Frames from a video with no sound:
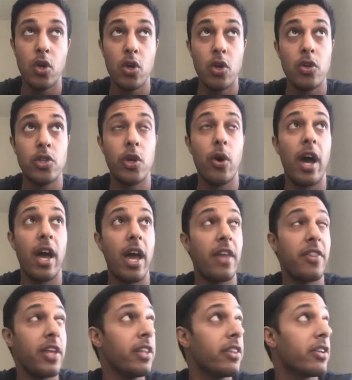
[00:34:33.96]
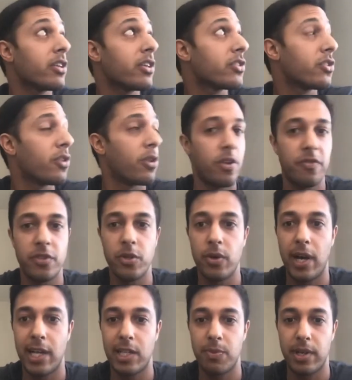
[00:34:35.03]
So I think there's sort of 2
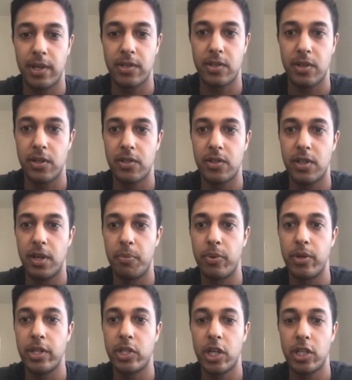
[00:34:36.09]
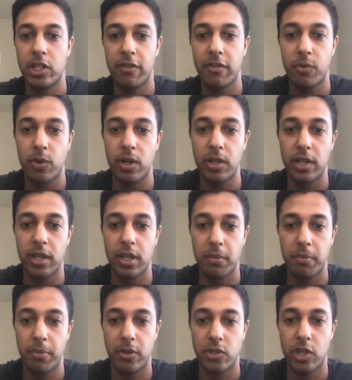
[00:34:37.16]
aspects. There's the pre-charge-off world and the
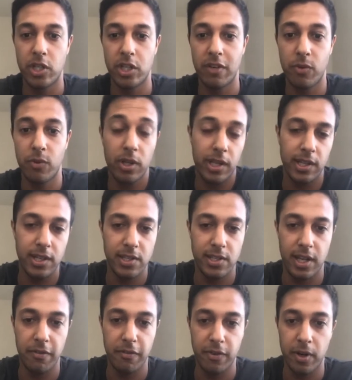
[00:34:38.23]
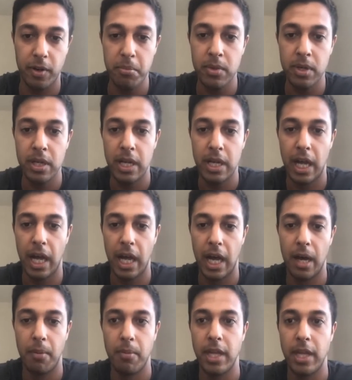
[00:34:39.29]
post-charge-off world, at least at Affirm.
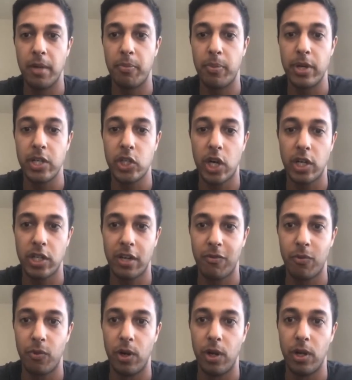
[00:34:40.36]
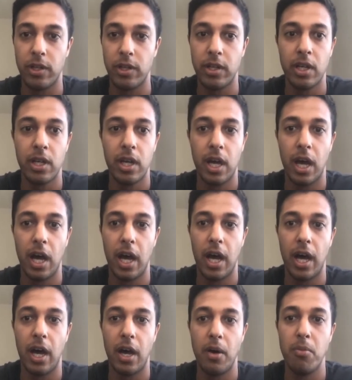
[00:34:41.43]
In the pre-charge-off world,
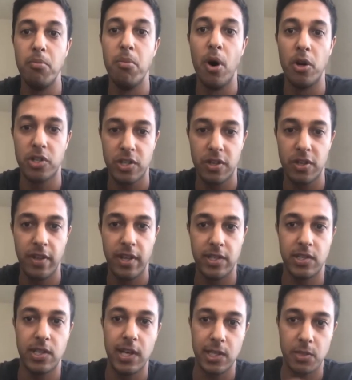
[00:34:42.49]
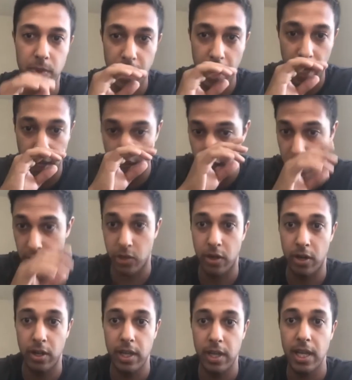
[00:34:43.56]
most of this has been done
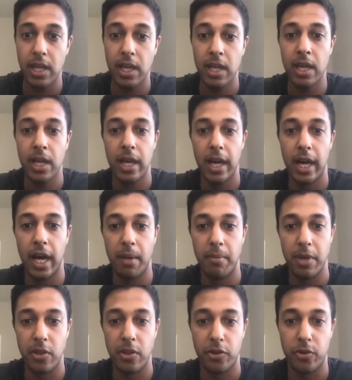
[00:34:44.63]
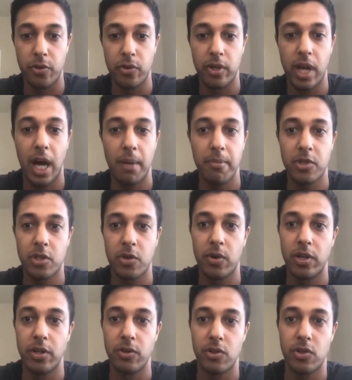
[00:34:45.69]
internally, either through comms, through our
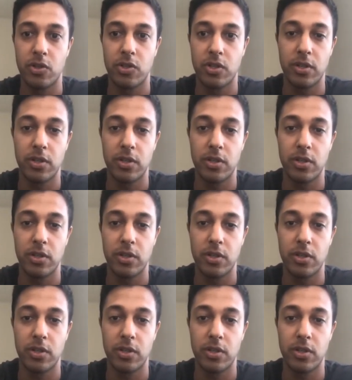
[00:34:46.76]
users,